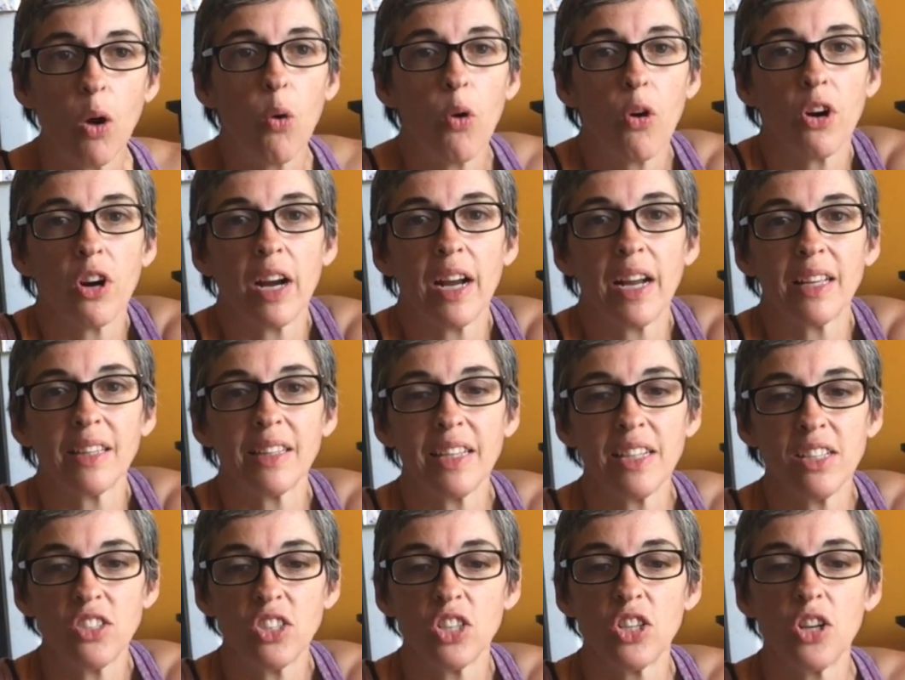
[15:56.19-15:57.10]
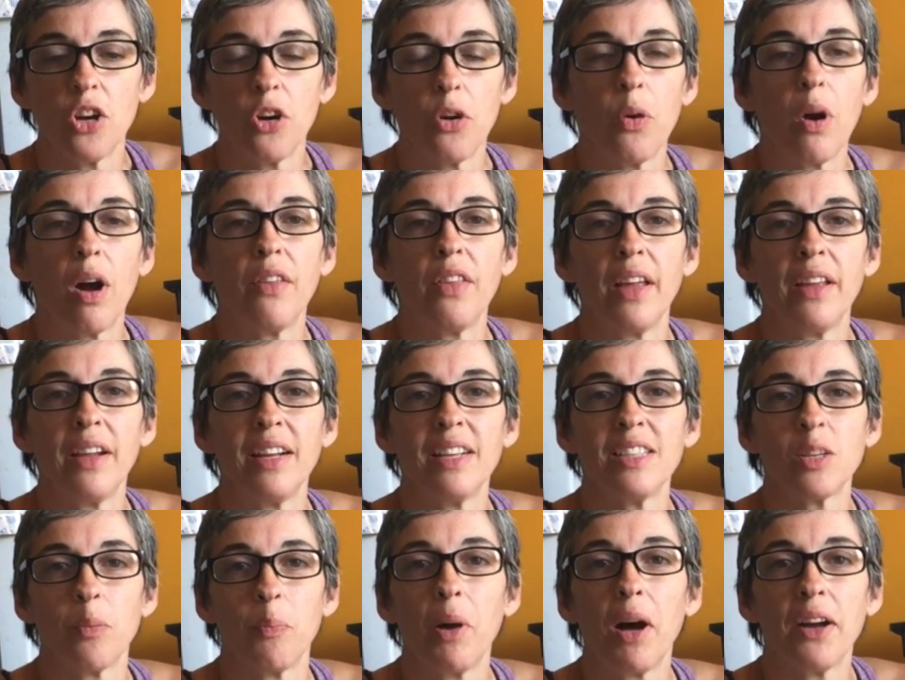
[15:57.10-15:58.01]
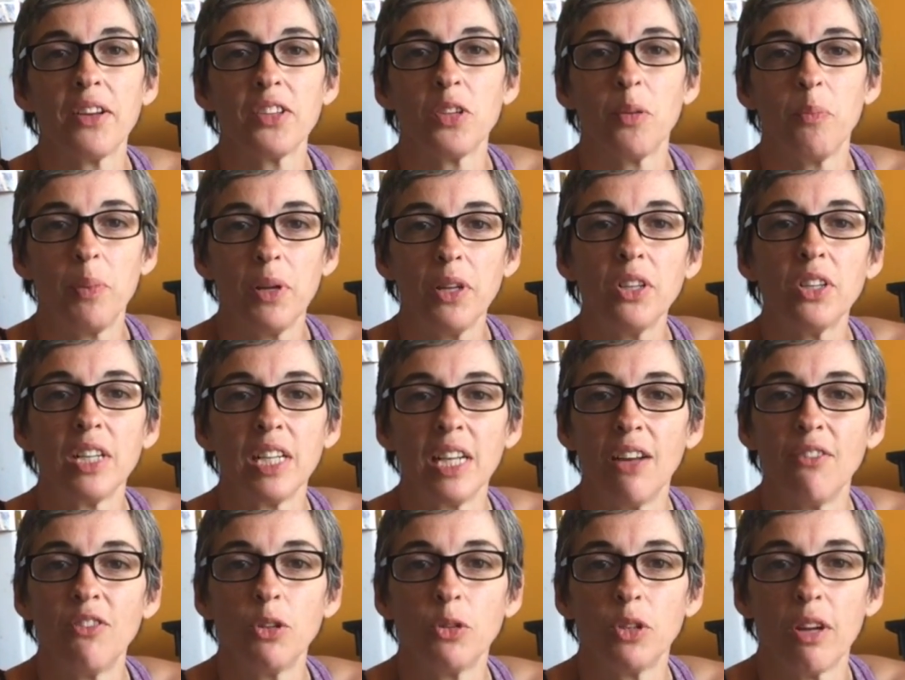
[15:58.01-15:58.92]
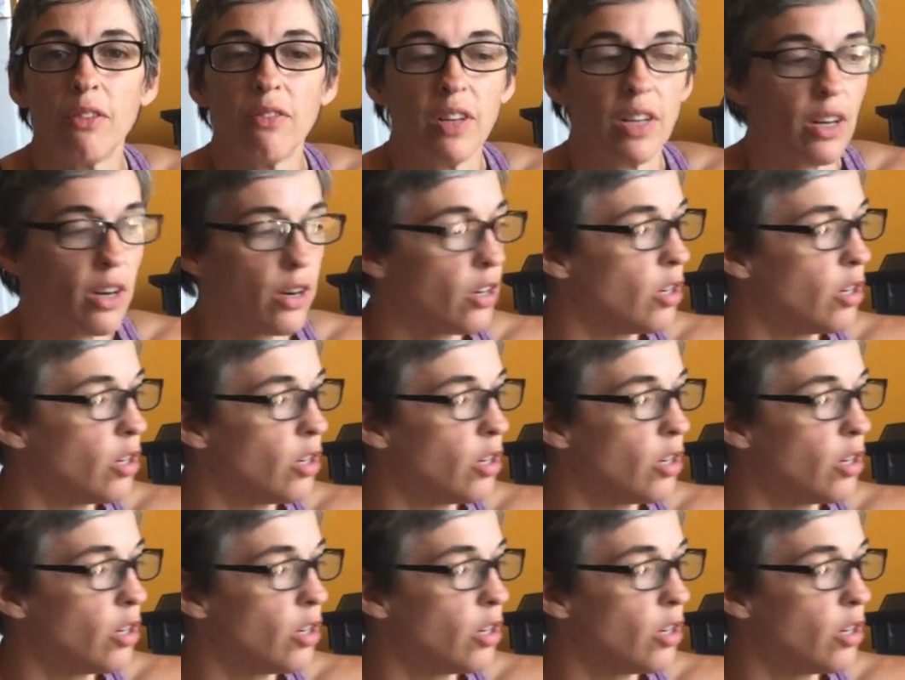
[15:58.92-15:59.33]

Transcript: or at least to know that it's a possibility if you live in an